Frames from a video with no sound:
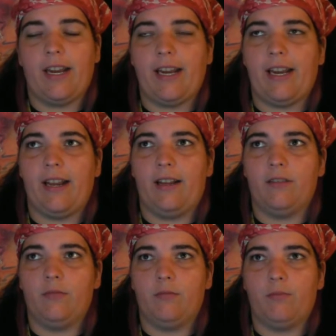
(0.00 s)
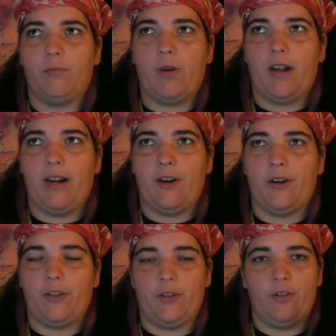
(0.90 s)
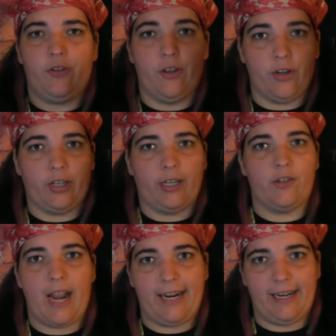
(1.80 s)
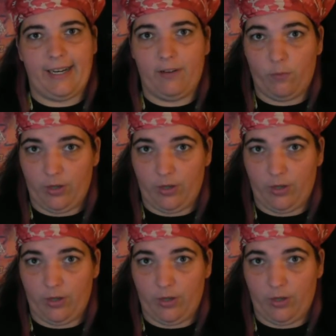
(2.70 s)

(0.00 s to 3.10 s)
He bought it under the Drunken Dragon,